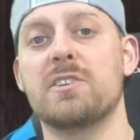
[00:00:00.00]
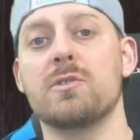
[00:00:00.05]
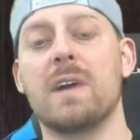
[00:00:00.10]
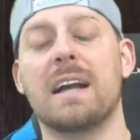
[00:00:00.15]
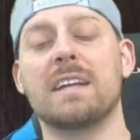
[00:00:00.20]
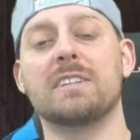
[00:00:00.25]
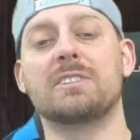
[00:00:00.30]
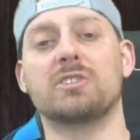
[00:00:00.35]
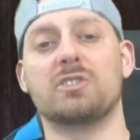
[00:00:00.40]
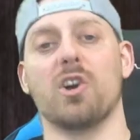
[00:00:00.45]
you
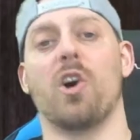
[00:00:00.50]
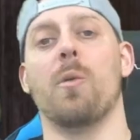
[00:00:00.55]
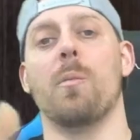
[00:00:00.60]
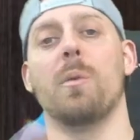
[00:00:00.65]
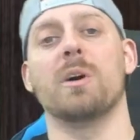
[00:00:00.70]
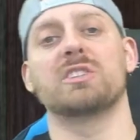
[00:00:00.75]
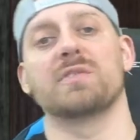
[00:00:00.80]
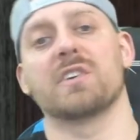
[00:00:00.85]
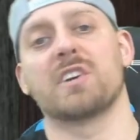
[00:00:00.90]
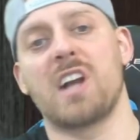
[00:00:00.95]
guys so
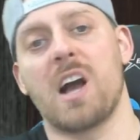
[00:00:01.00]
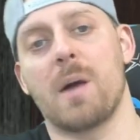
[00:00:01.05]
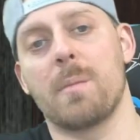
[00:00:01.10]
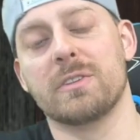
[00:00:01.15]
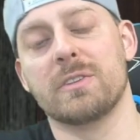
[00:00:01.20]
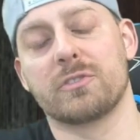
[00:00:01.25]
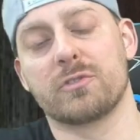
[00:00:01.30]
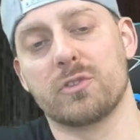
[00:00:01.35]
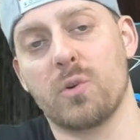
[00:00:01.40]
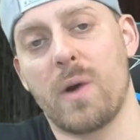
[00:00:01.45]
much for
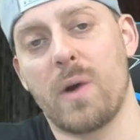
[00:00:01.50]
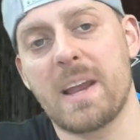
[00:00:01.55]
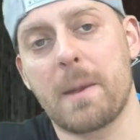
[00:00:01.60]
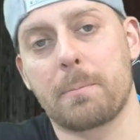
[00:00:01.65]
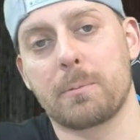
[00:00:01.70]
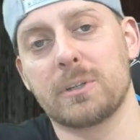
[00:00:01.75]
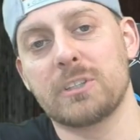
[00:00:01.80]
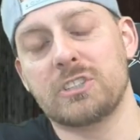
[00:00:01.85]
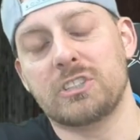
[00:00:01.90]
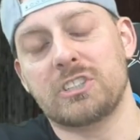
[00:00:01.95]
coming through. I
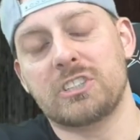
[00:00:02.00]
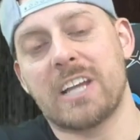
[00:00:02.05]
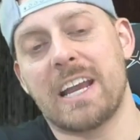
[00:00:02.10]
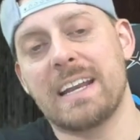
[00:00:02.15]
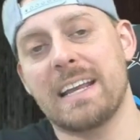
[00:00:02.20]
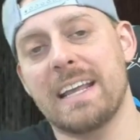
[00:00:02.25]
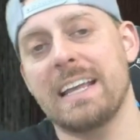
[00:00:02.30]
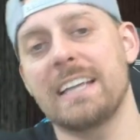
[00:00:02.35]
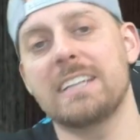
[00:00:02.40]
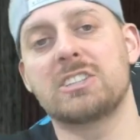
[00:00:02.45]

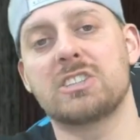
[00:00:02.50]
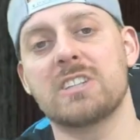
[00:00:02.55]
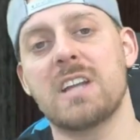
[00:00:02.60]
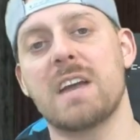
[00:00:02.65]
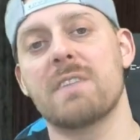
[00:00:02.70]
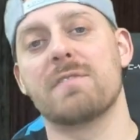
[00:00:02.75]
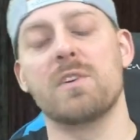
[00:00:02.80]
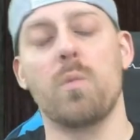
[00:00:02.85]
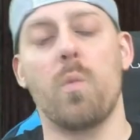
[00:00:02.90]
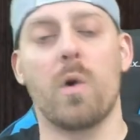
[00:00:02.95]
appreciate each and
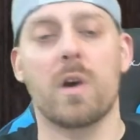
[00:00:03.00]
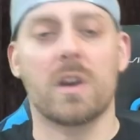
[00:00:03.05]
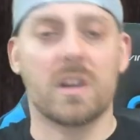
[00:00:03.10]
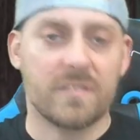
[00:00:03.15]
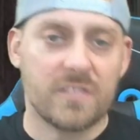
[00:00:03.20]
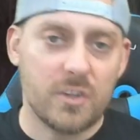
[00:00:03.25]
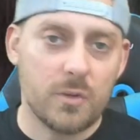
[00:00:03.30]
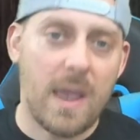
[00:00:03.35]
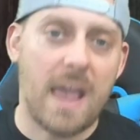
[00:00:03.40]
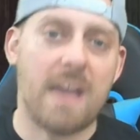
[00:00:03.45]
every one
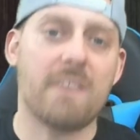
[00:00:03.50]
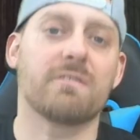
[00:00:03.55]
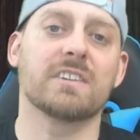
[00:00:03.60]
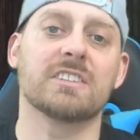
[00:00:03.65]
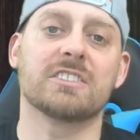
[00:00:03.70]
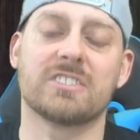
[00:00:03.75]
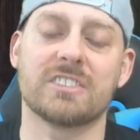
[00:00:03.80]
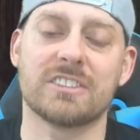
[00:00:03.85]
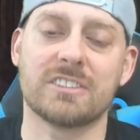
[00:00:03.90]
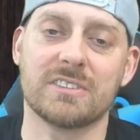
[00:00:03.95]
of you every
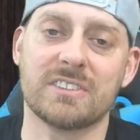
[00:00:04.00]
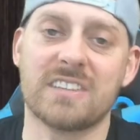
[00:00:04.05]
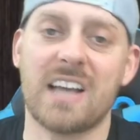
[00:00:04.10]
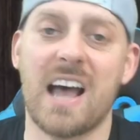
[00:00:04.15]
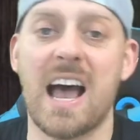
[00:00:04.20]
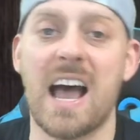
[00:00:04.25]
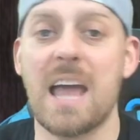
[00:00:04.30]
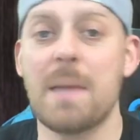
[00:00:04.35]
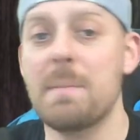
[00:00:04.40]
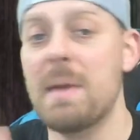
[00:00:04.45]
single
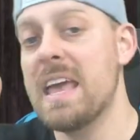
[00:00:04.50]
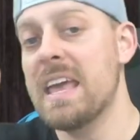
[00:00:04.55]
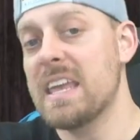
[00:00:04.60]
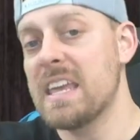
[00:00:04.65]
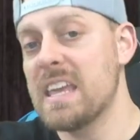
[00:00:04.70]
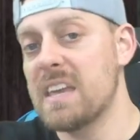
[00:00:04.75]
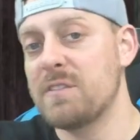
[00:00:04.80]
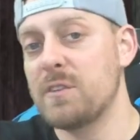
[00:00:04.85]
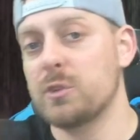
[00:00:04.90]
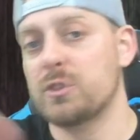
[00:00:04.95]
time.
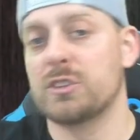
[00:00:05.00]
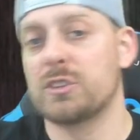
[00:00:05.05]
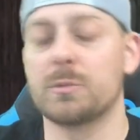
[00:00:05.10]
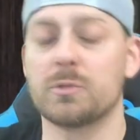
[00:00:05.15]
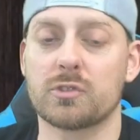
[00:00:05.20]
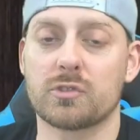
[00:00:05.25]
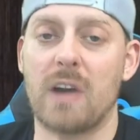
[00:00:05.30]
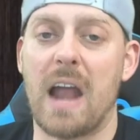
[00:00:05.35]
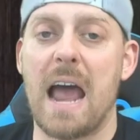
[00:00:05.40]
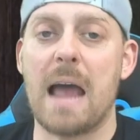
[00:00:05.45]
If you
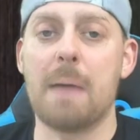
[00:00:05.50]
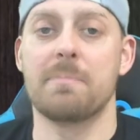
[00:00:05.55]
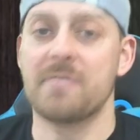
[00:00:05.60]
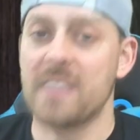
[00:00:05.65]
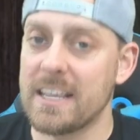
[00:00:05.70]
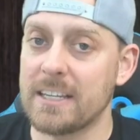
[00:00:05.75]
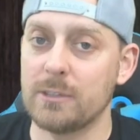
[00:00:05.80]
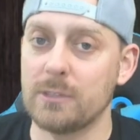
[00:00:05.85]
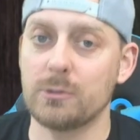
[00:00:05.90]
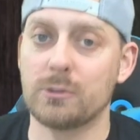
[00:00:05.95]
subscribe,
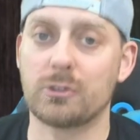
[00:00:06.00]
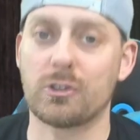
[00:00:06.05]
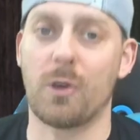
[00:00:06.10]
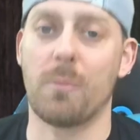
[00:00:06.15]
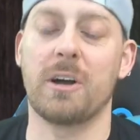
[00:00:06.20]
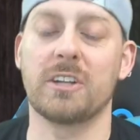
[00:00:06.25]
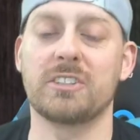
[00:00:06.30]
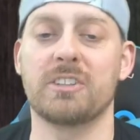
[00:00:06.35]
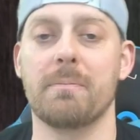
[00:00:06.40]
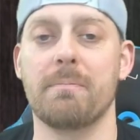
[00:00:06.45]
thank you so
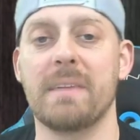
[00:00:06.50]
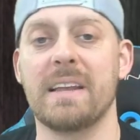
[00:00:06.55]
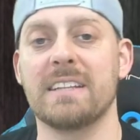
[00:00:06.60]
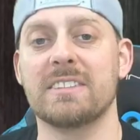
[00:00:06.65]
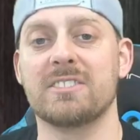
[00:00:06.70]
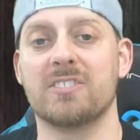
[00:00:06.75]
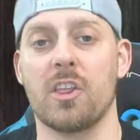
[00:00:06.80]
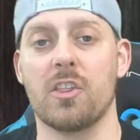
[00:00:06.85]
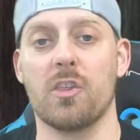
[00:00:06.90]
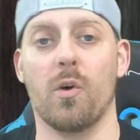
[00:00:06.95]
much. It
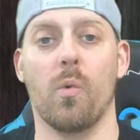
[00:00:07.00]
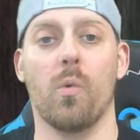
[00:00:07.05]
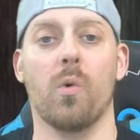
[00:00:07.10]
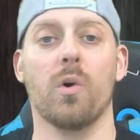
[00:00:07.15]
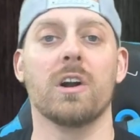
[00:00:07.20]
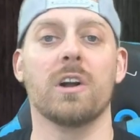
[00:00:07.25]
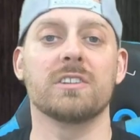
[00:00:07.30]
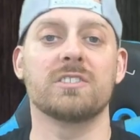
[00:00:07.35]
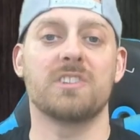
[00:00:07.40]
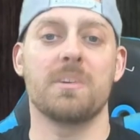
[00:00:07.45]
means the
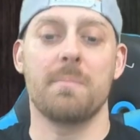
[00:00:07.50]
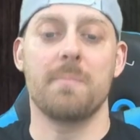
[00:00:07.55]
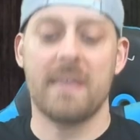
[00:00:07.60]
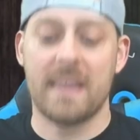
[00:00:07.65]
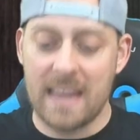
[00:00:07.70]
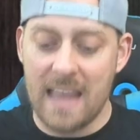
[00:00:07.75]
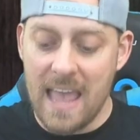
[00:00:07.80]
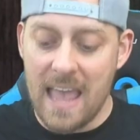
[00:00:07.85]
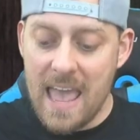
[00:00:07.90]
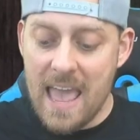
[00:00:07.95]
world to
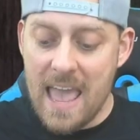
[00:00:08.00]
me.